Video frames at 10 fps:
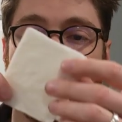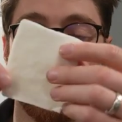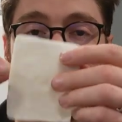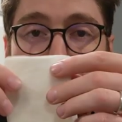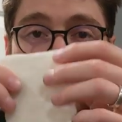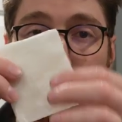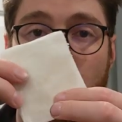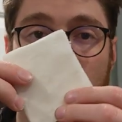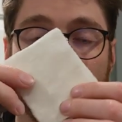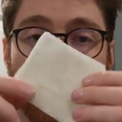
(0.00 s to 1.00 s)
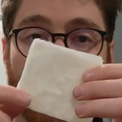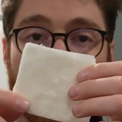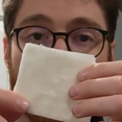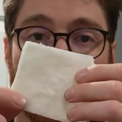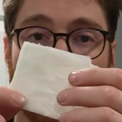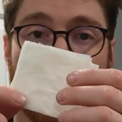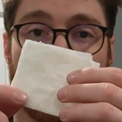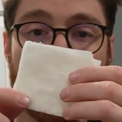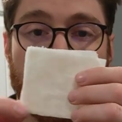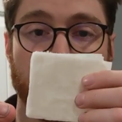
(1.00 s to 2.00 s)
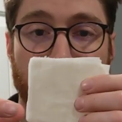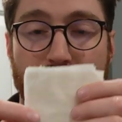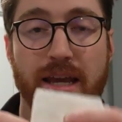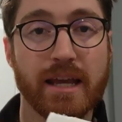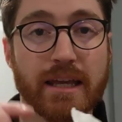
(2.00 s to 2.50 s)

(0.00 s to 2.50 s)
fold it up into a square like this.